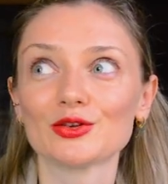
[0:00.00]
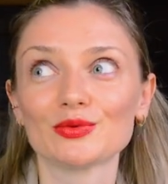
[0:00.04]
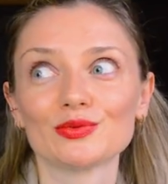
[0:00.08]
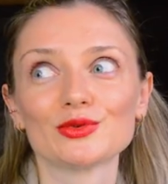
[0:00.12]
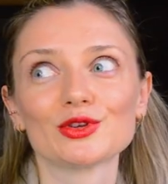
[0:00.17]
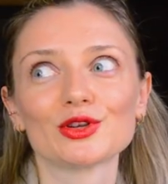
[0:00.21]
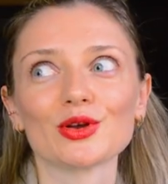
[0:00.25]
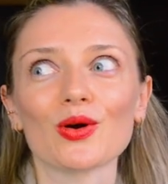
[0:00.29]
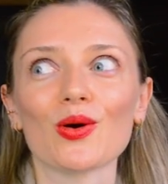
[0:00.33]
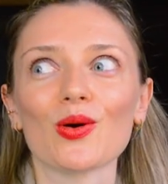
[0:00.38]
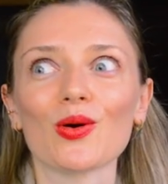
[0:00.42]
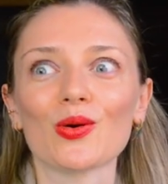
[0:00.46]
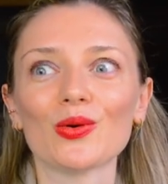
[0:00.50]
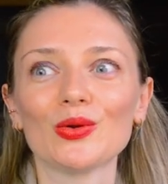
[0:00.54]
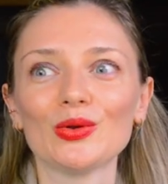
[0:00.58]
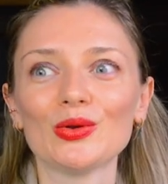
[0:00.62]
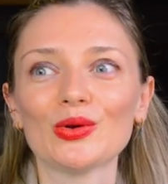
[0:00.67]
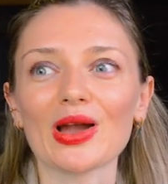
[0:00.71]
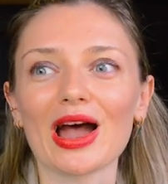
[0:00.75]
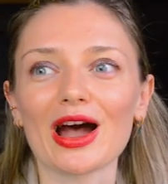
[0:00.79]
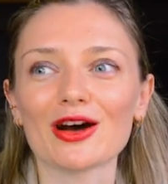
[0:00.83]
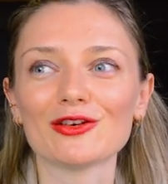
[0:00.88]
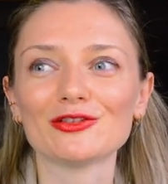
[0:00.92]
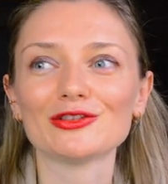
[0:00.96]
So
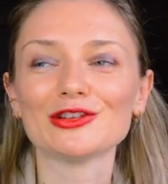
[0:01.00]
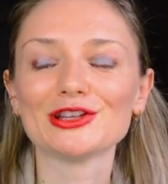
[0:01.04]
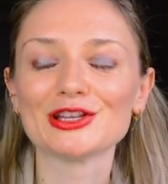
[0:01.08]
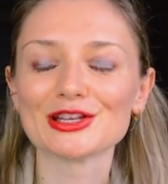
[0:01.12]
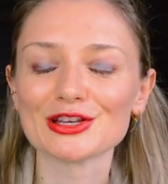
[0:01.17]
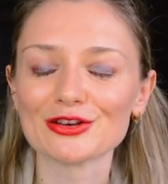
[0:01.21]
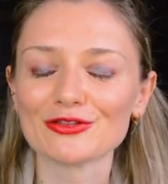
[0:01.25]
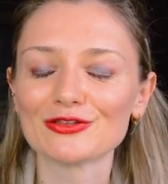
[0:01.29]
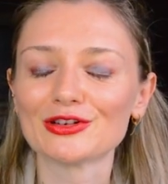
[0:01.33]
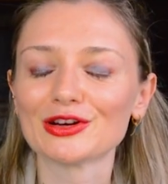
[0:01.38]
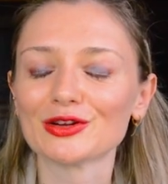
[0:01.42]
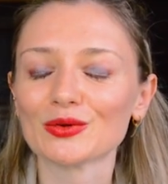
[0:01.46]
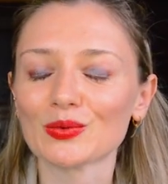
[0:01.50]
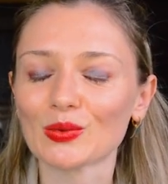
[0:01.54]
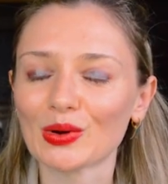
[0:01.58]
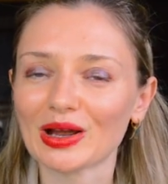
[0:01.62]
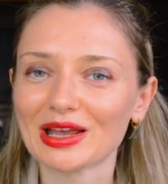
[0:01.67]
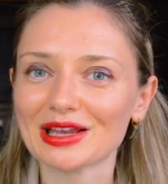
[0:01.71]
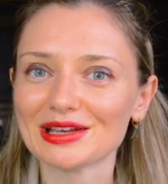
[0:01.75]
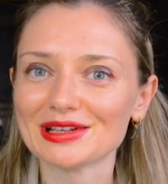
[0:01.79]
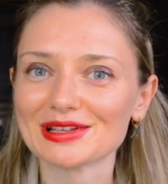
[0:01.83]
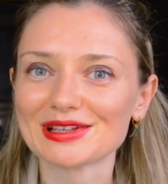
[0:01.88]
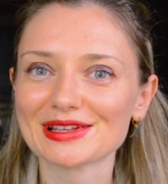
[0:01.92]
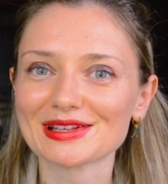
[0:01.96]
you have different
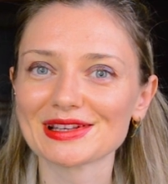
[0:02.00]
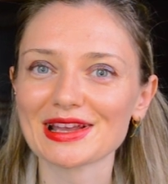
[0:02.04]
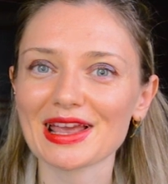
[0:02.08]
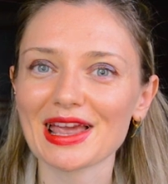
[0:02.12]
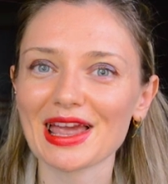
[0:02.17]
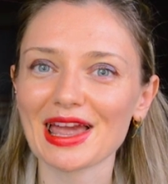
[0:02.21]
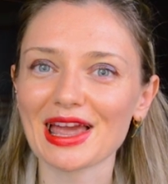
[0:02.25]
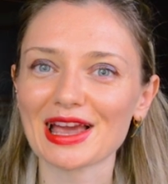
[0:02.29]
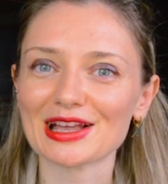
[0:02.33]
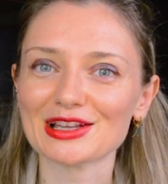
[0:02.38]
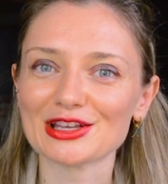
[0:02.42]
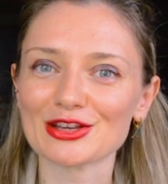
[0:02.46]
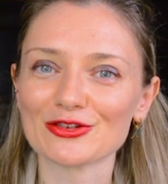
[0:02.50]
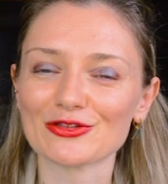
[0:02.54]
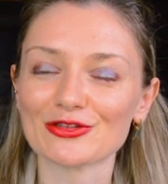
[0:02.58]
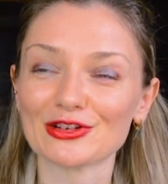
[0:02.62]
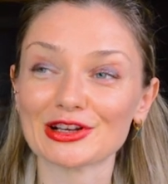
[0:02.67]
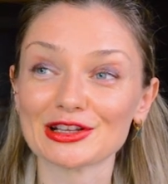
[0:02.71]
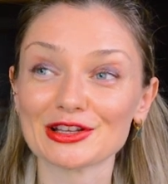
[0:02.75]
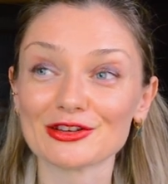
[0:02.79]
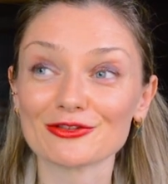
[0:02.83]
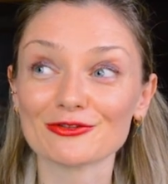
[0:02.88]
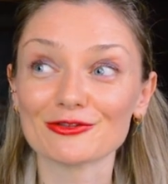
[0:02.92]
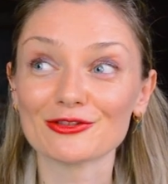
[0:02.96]
ways and
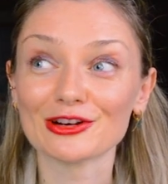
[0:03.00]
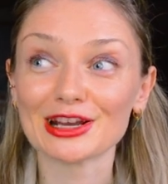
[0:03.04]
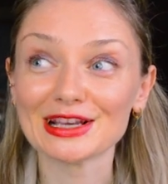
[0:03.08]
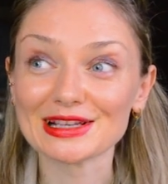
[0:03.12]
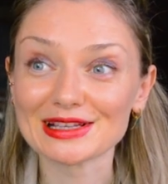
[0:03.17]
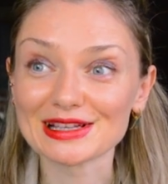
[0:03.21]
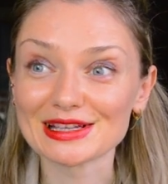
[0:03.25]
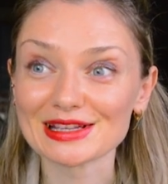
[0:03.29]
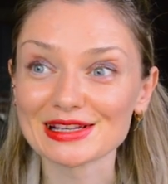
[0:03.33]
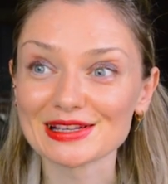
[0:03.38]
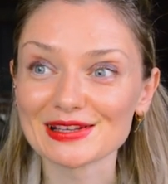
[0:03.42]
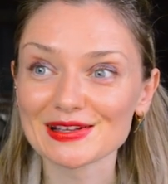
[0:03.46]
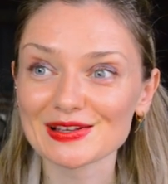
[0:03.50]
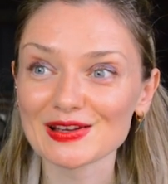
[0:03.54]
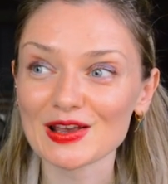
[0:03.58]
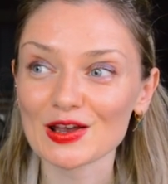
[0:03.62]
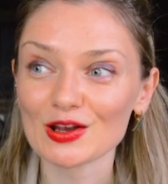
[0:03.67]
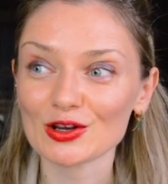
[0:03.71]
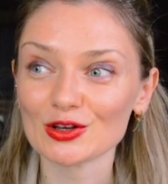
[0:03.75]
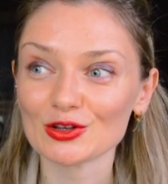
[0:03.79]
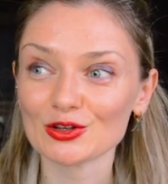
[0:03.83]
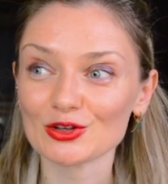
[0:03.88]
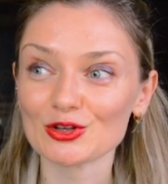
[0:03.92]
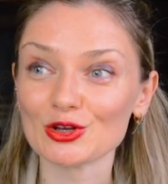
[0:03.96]
different phrases
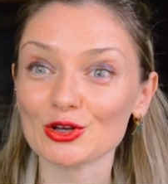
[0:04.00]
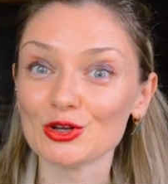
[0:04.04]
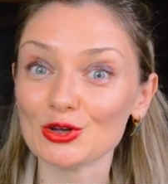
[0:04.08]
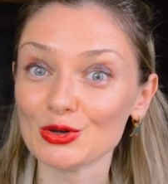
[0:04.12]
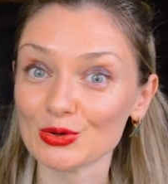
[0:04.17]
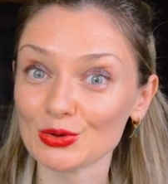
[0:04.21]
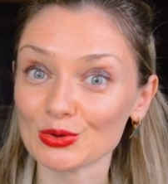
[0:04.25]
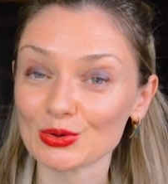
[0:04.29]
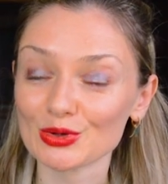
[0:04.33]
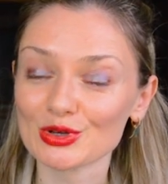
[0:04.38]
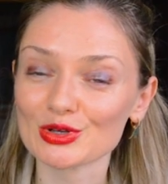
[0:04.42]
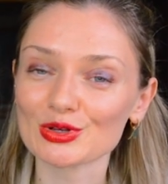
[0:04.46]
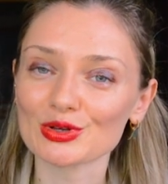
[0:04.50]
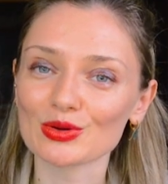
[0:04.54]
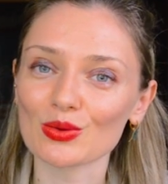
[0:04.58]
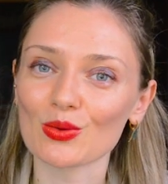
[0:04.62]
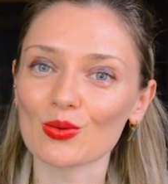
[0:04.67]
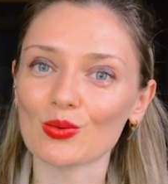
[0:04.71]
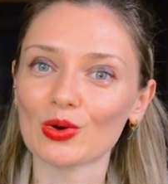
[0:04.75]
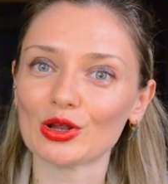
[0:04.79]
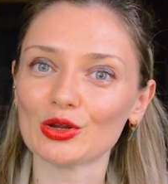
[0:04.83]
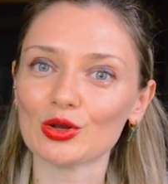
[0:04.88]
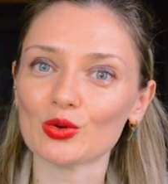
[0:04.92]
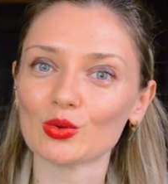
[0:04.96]
to use
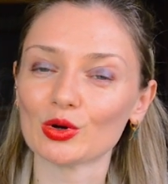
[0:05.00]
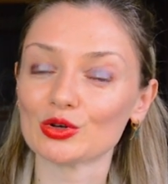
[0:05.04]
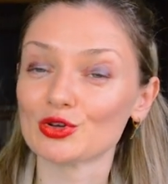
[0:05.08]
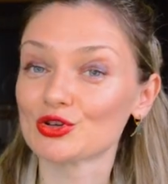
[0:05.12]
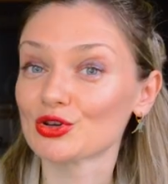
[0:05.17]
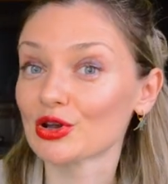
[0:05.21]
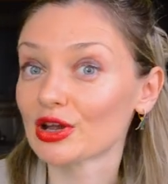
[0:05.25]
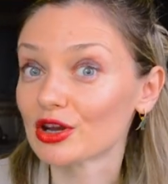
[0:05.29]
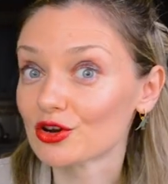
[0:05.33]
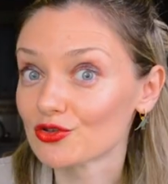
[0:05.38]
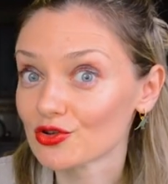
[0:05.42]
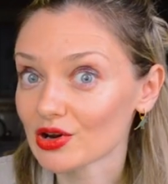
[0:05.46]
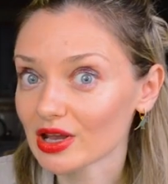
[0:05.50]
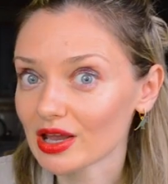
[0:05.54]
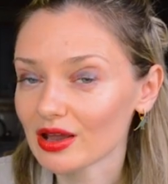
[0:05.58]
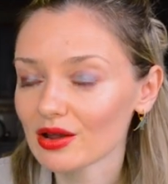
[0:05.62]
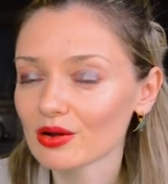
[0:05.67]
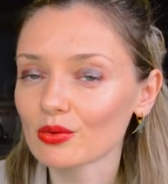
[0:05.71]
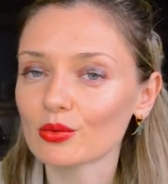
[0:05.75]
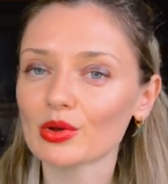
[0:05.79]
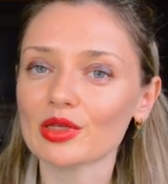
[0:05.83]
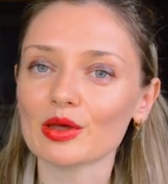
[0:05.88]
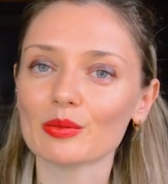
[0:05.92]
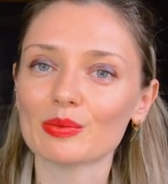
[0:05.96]
when you want to
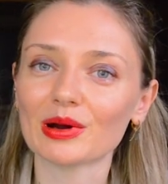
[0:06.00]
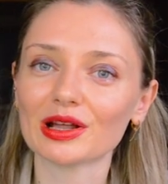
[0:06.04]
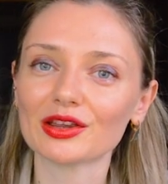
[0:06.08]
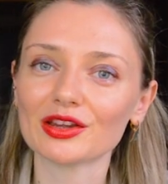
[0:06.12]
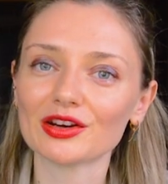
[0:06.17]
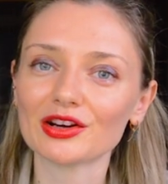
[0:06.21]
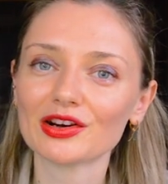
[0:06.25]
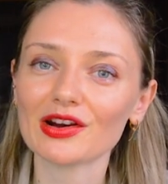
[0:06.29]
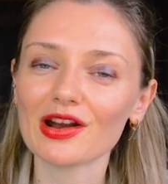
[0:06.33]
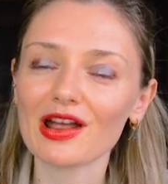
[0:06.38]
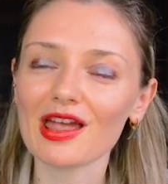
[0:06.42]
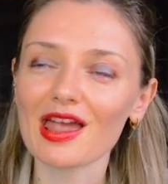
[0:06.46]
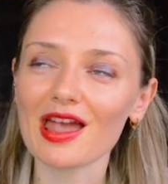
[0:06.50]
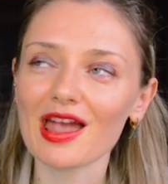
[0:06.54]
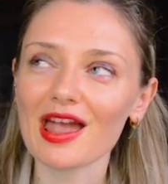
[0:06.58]
agree with your partner.